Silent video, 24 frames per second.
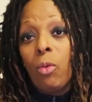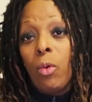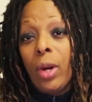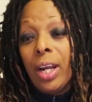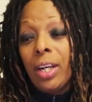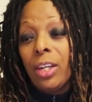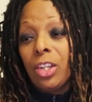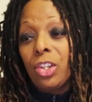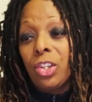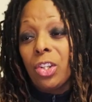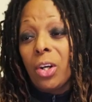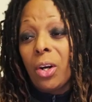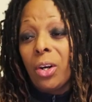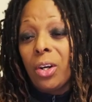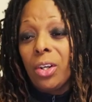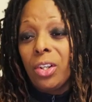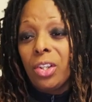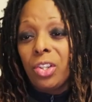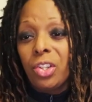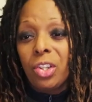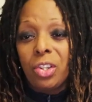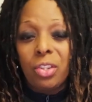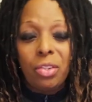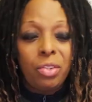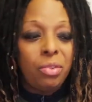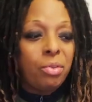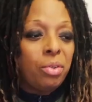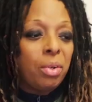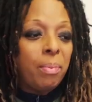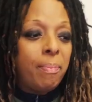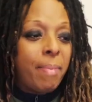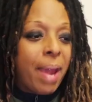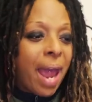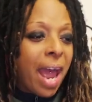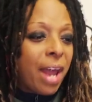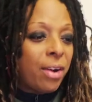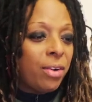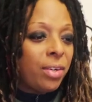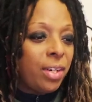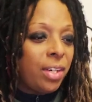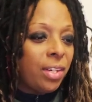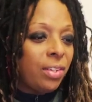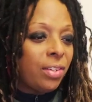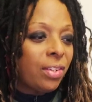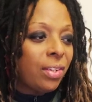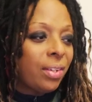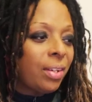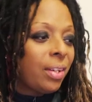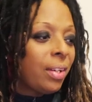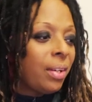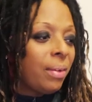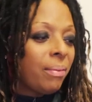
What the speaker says: way to charge your batteries,